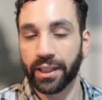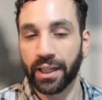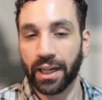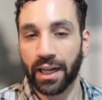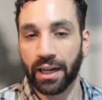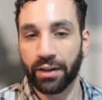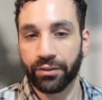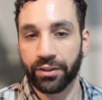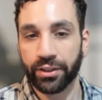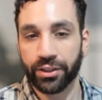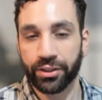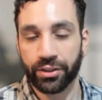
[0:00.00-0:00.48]

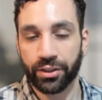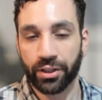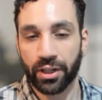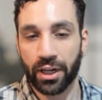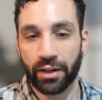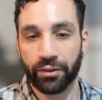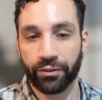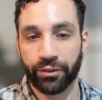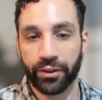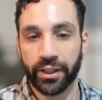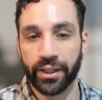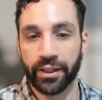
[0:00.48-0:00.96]
every
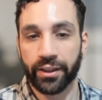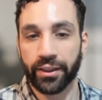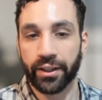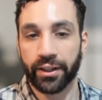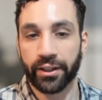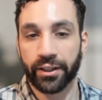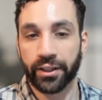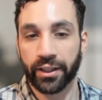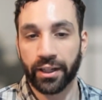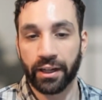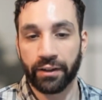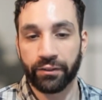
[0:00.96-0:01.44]

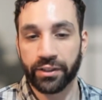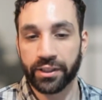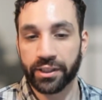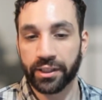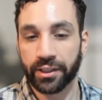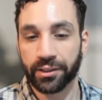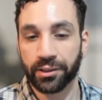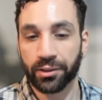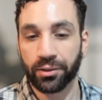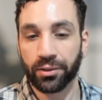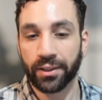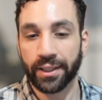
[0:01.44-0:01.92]

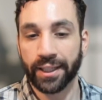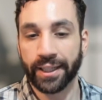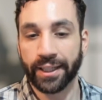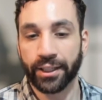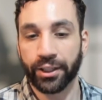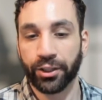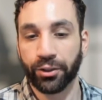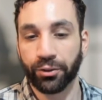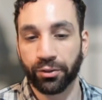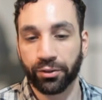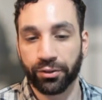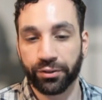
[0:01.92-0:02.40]
single link
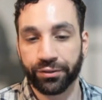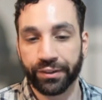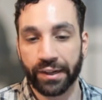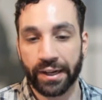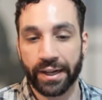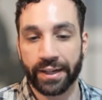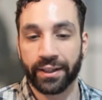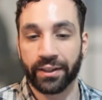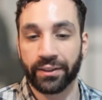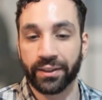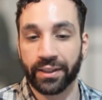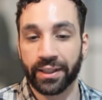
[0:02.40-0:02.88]
you'll
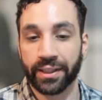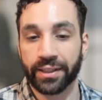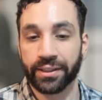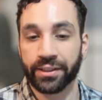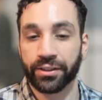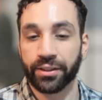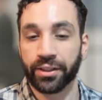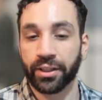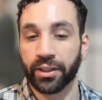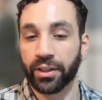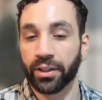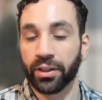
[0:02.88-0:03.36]
find on the
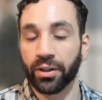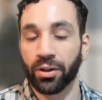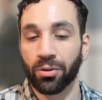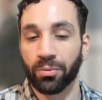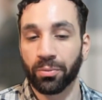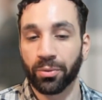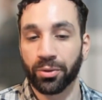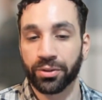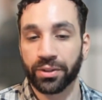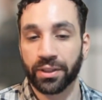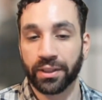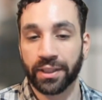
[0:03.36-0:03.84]
internet,
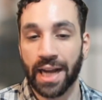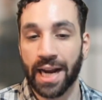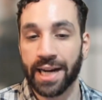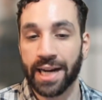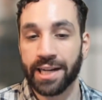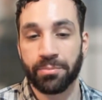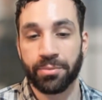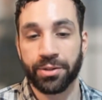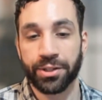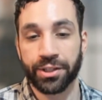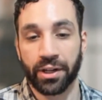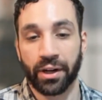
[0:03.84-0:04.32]
almost
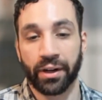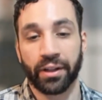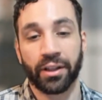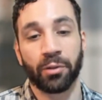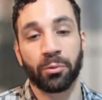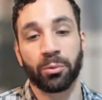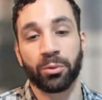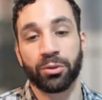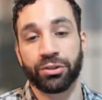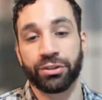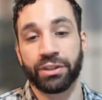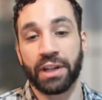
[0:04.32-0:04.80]
90% of them
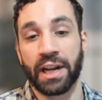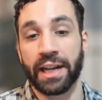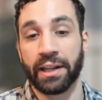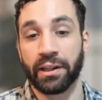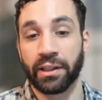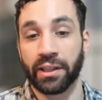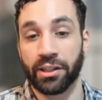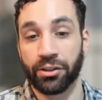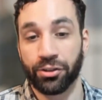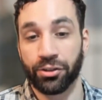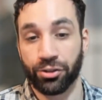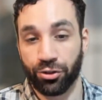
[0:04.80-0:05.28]
will say
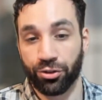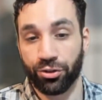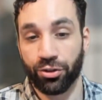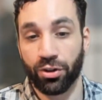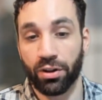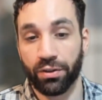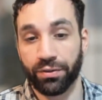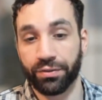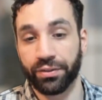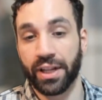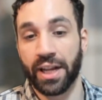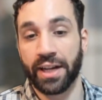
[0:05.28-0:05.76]
there's a
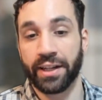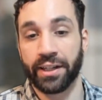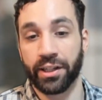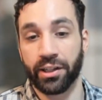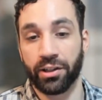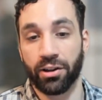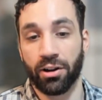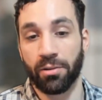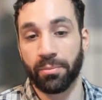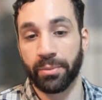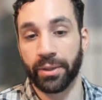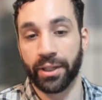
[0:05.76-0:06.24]
soft landing
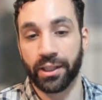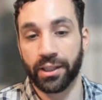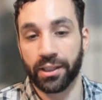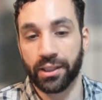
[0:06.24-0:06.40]
coming.